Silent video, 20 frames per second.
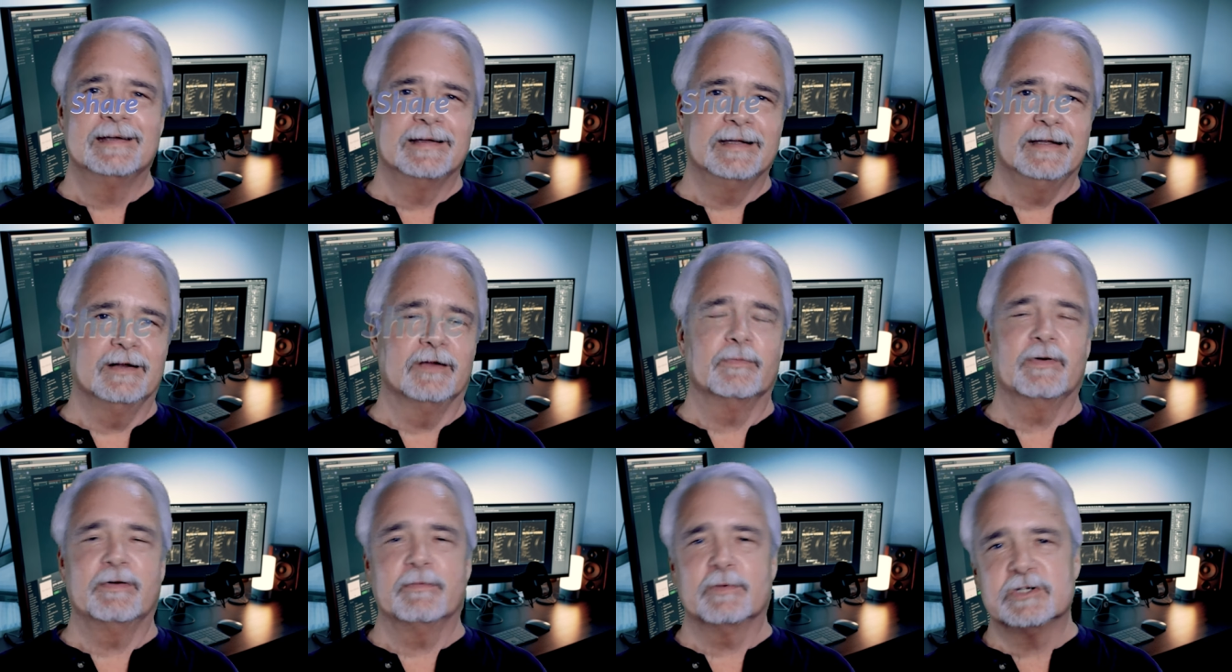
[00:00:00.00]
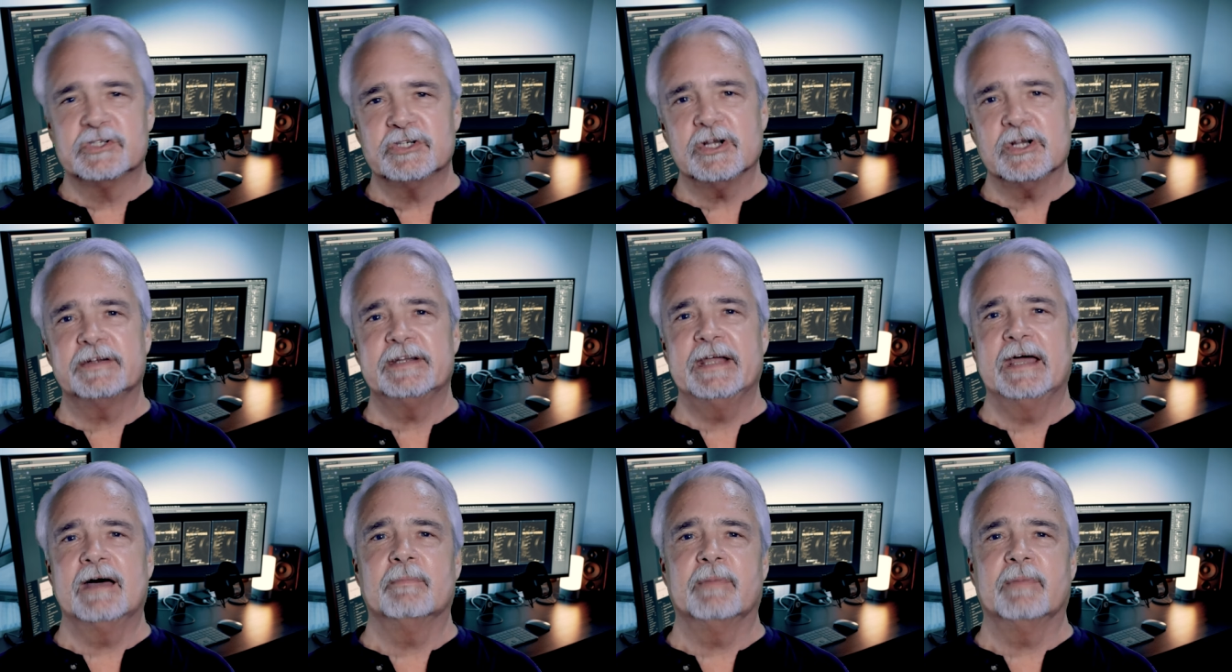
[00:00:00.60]
you know, they were shut
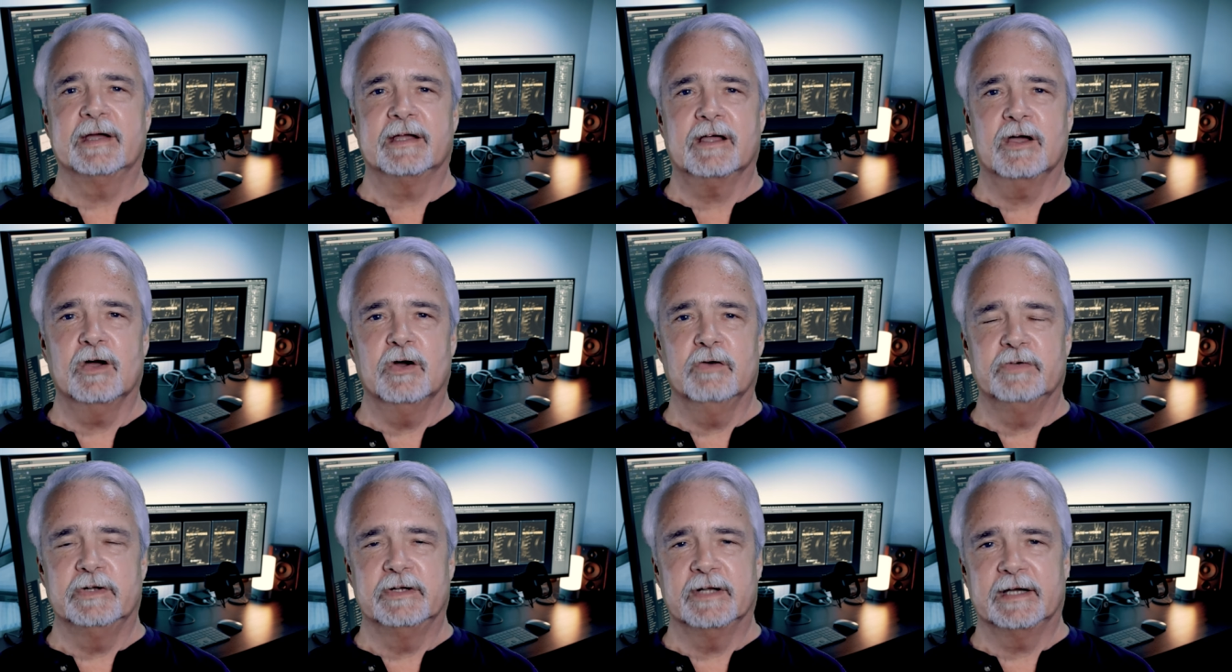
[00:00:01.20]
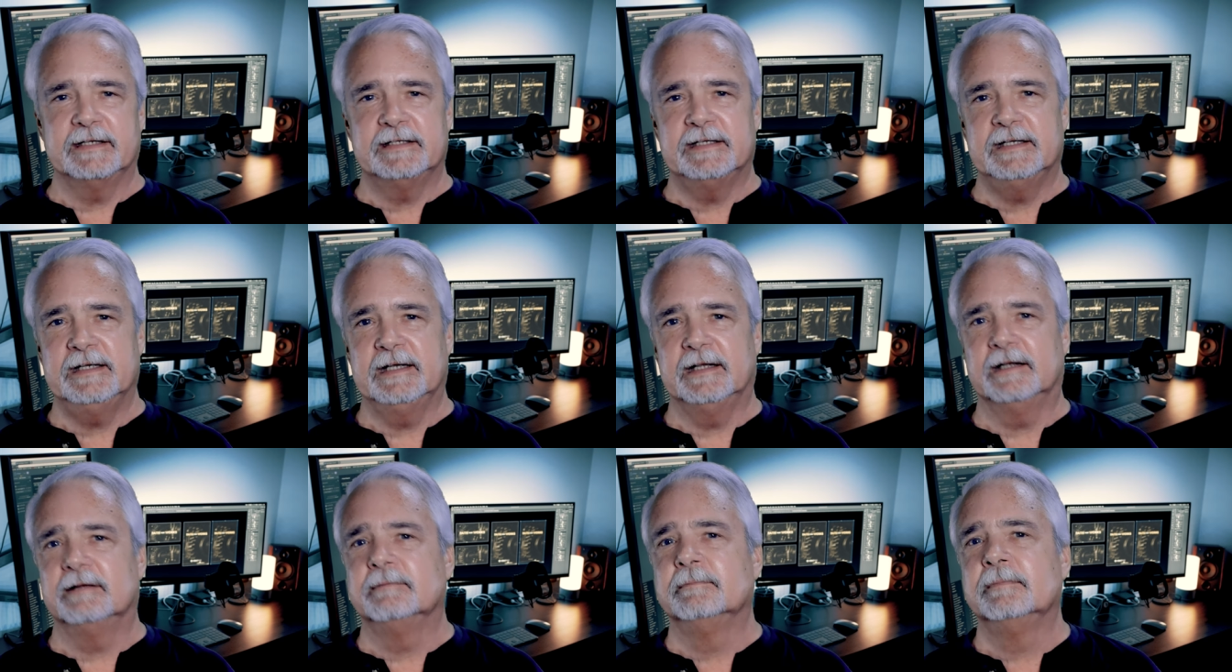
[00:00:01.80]
down by COVID
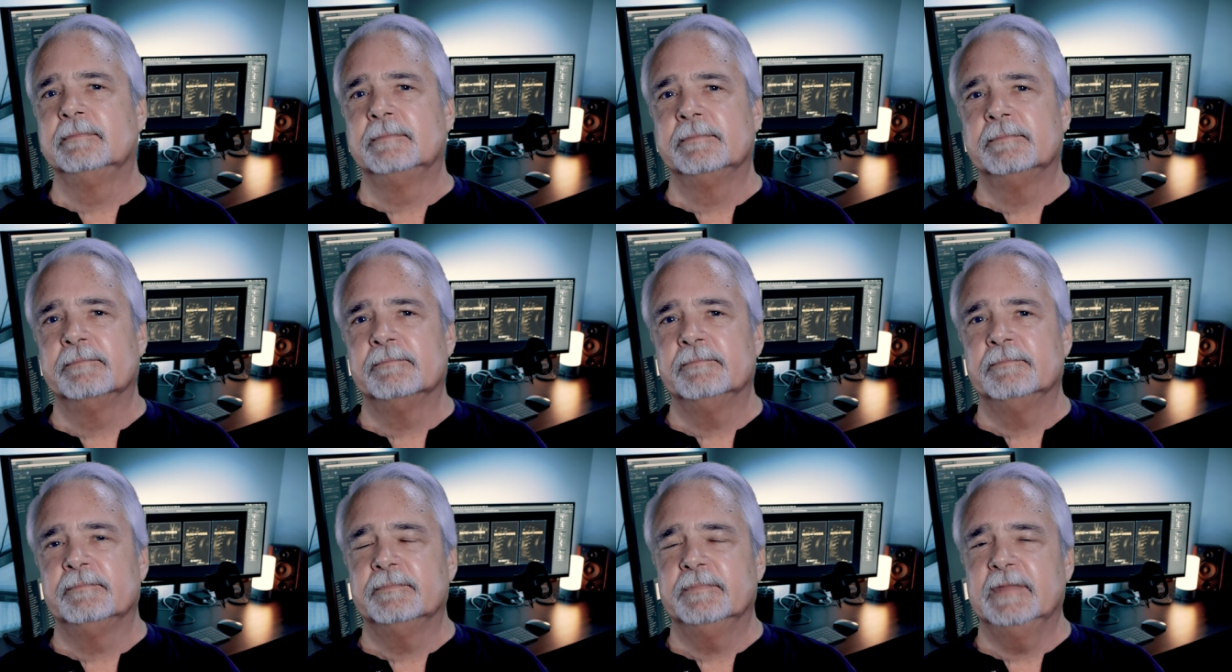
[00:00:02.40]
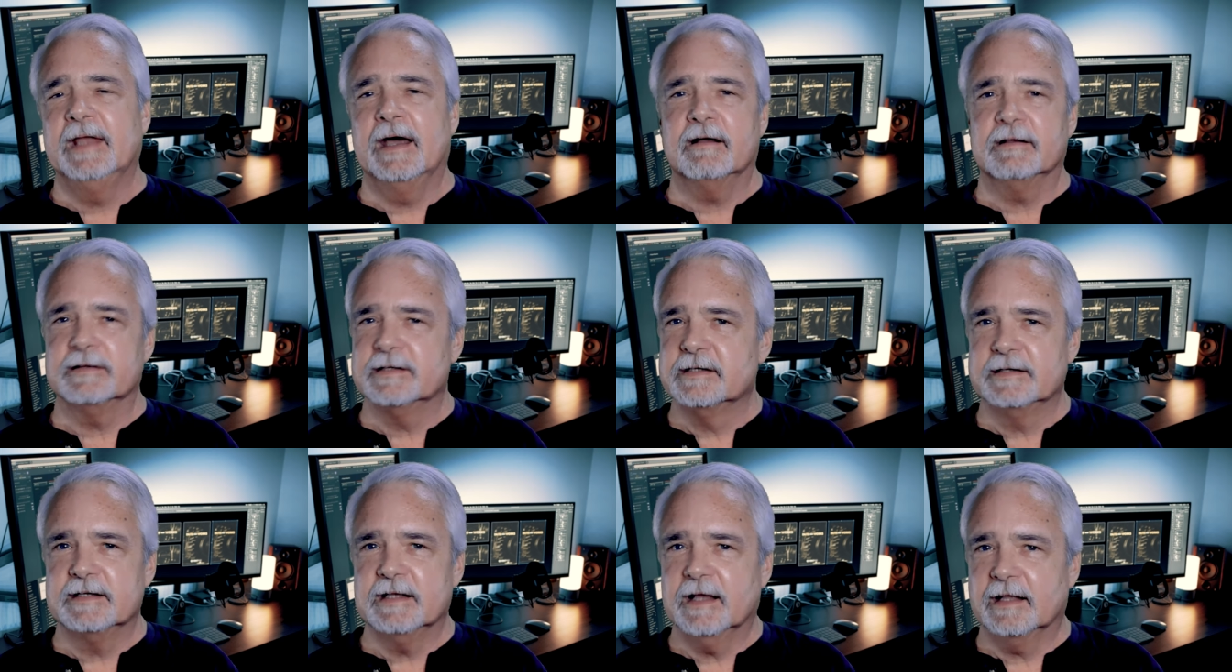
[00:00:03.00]
19. Now, a